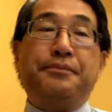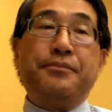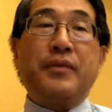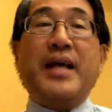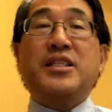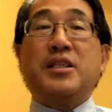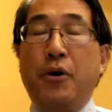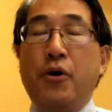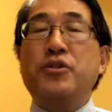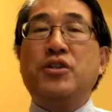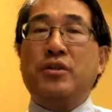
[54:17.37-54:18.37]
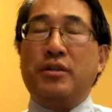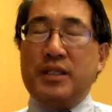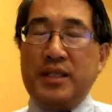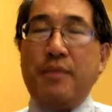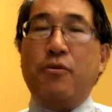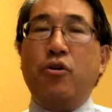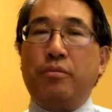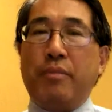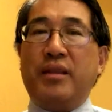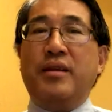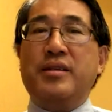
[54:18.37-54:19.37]
as opposed to the same old
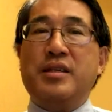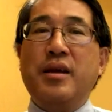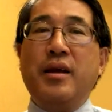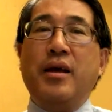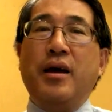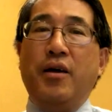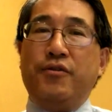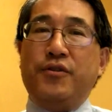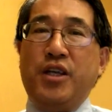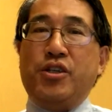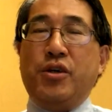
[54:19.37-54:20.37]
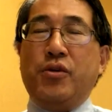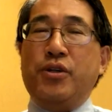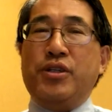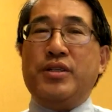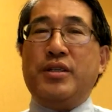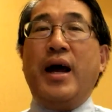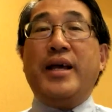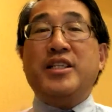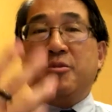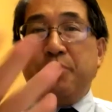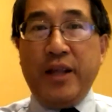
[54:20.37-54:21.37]
methods of teaching, which is I
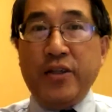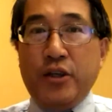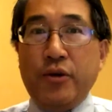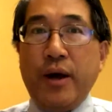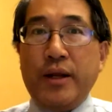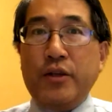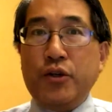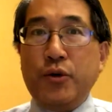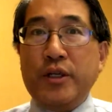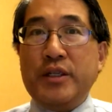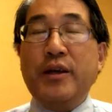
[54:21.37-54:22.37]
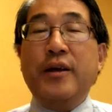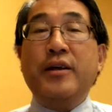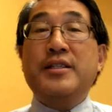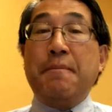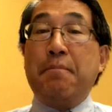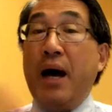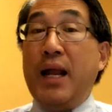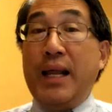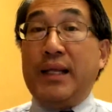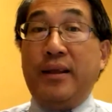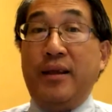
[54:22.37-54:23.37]
explain to you how to do it
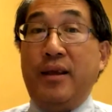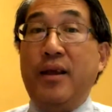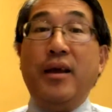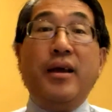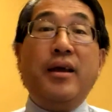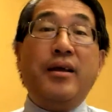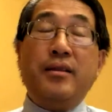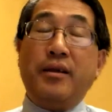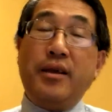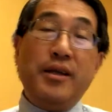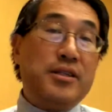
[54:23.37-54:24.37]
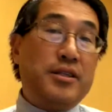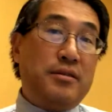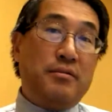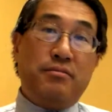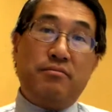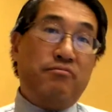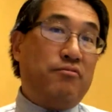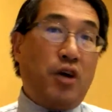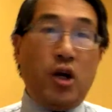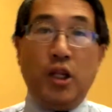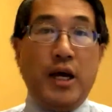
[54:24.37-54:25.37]
symbolically, and the kids are
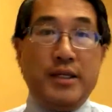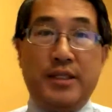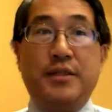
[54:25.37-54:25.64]
lost.